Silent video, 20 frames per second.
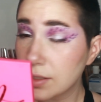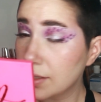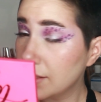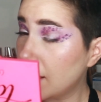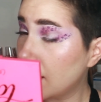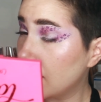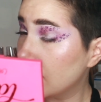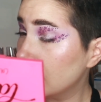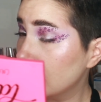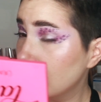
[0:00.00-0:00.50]

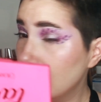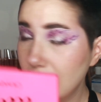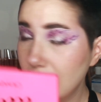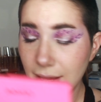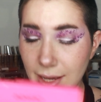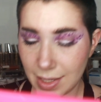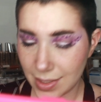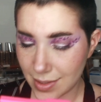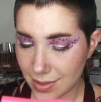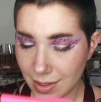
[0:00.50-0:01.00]
Yeah,
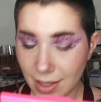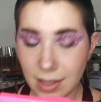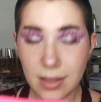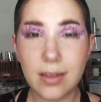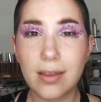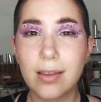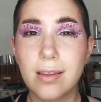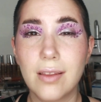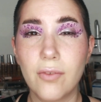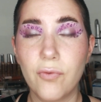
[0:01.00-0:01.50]
it's not
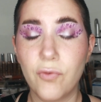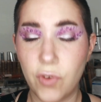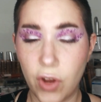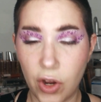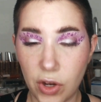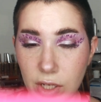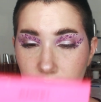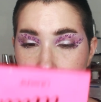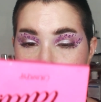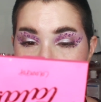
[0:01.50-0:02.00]

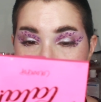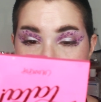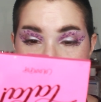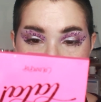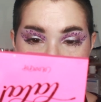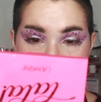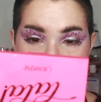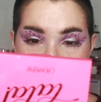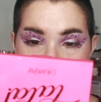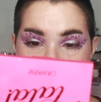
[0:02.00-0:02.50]
very
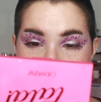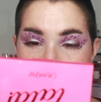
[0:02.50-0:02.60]
noticeable,